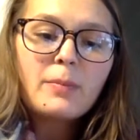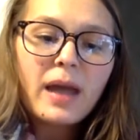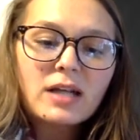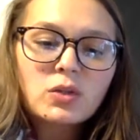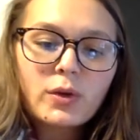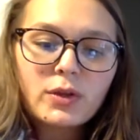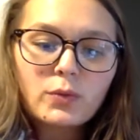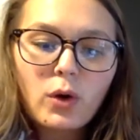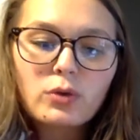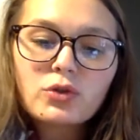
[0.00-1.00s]
back toward the
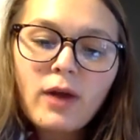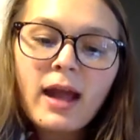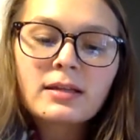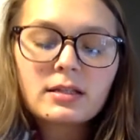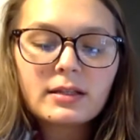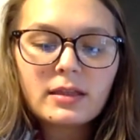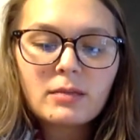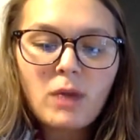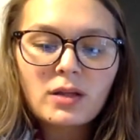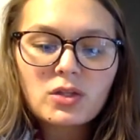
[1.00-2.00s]
road, trying to lead the
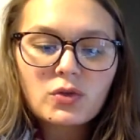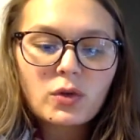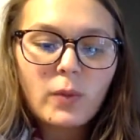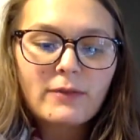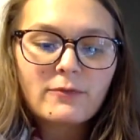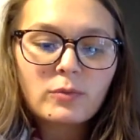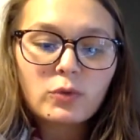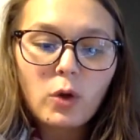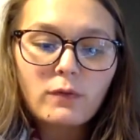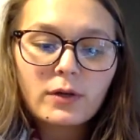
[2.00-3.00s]
monster away from
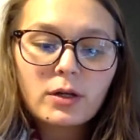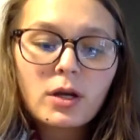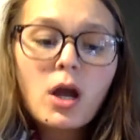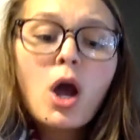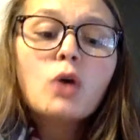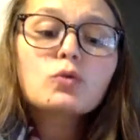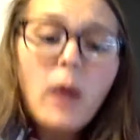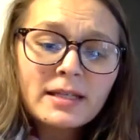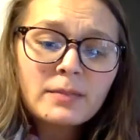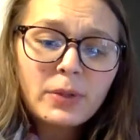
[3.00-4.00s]
Grover.
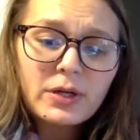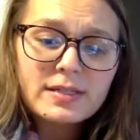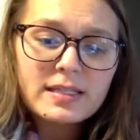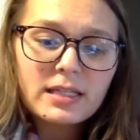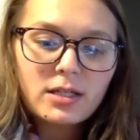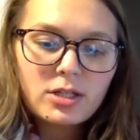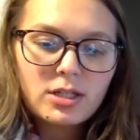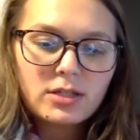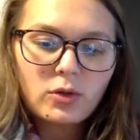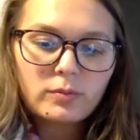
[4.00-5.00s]
Run, Percy,
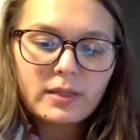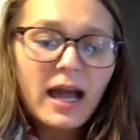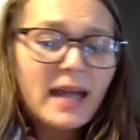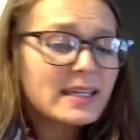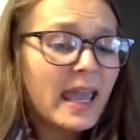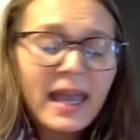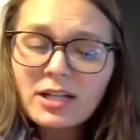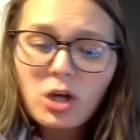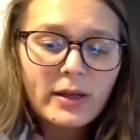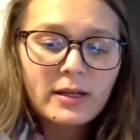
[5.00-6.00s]
she told me. I
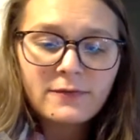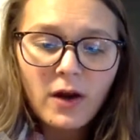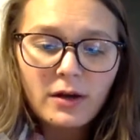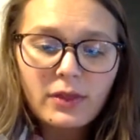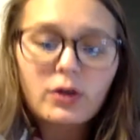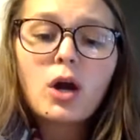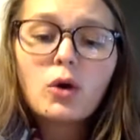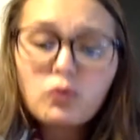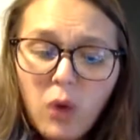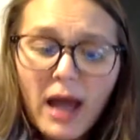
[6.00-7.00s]
can't go any farther.
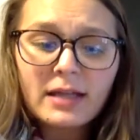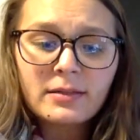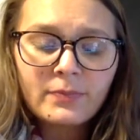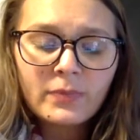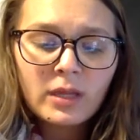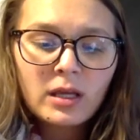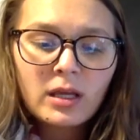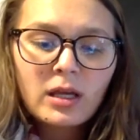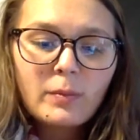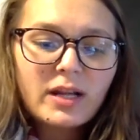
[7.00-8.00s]
Run!
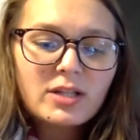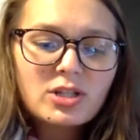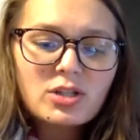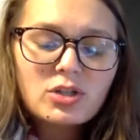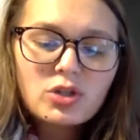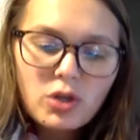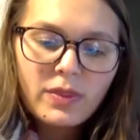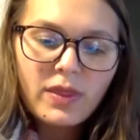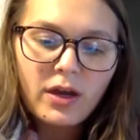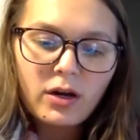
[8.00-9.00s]
But I just
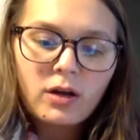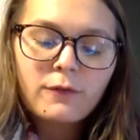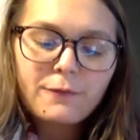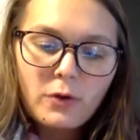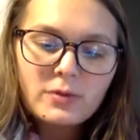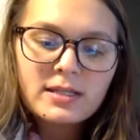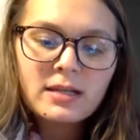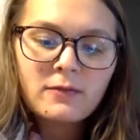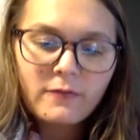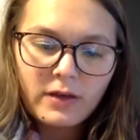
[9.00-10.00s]
stood there, frozen
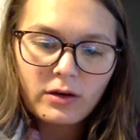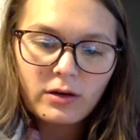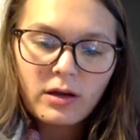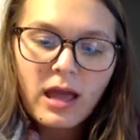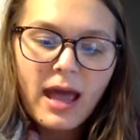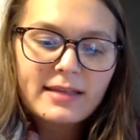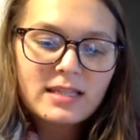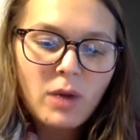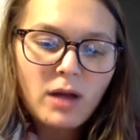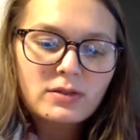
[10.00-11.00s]
in fear, as
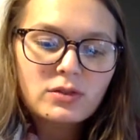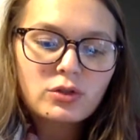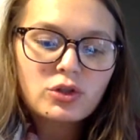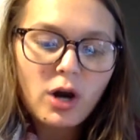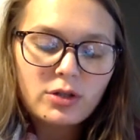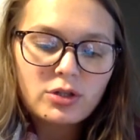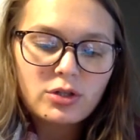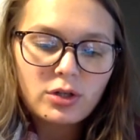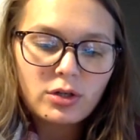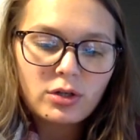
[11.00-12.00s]
the monster charged
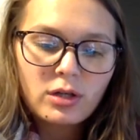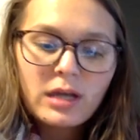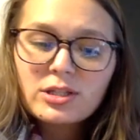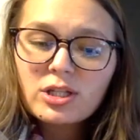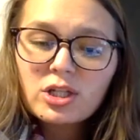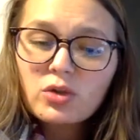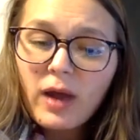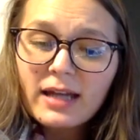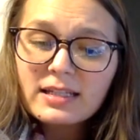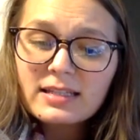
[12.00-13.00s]
her. She
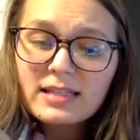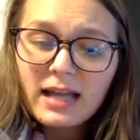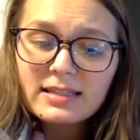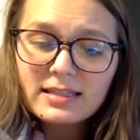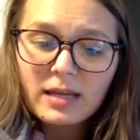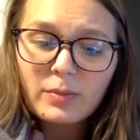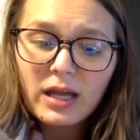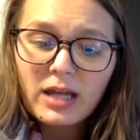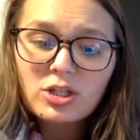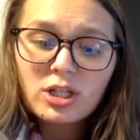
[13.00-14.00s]
tried to sidestep,
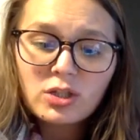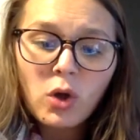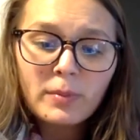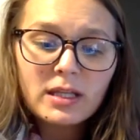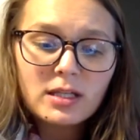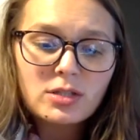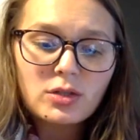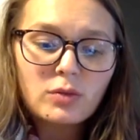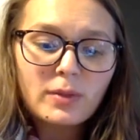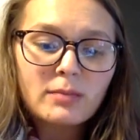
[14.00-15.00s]
as she told me to
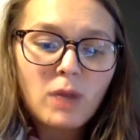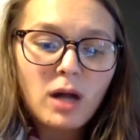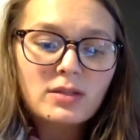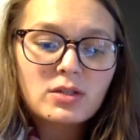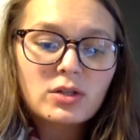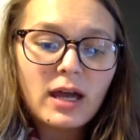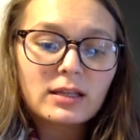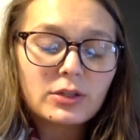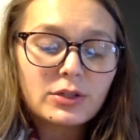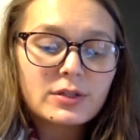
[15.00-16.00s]
do, but the monster
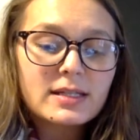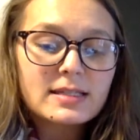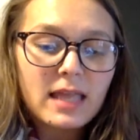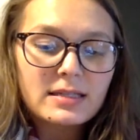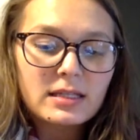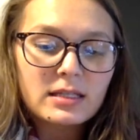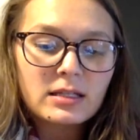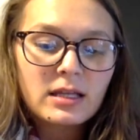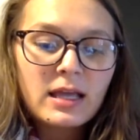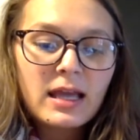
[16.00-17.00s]
had learned his lesson.
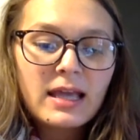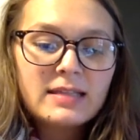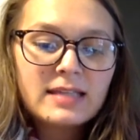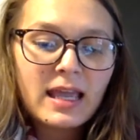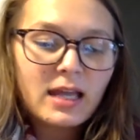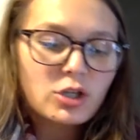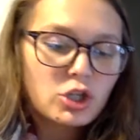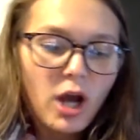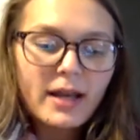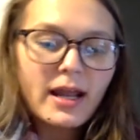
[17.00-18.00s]
His hand
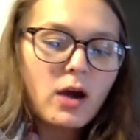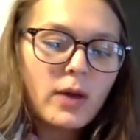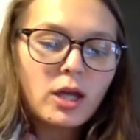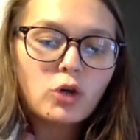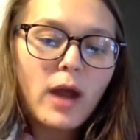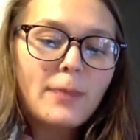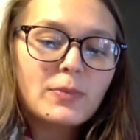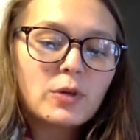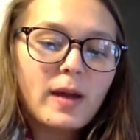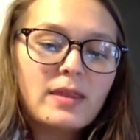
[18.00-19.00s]
shot out and grabbed
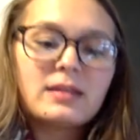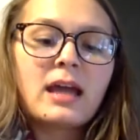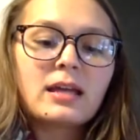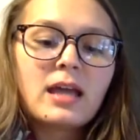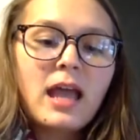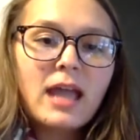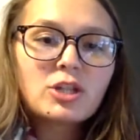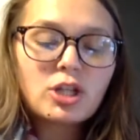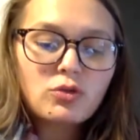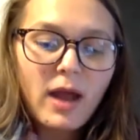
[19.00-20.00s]
her by the neck, and
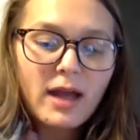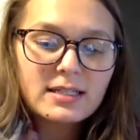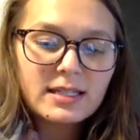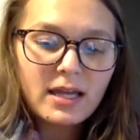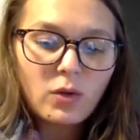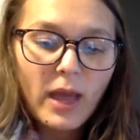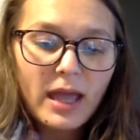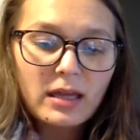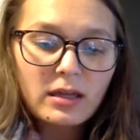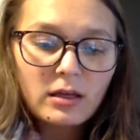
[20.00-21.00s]
she tried to get
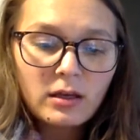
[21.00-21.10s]
away.